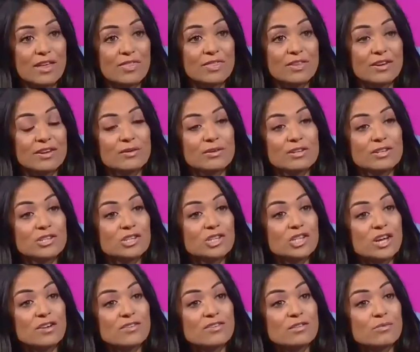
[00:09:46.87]
then that
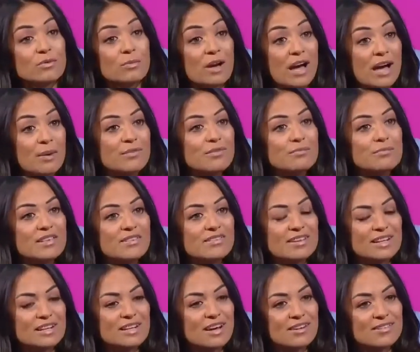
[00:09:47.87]
Chelsea were perhaps
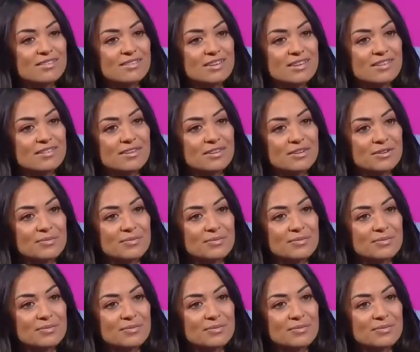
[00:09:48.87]
missing last season?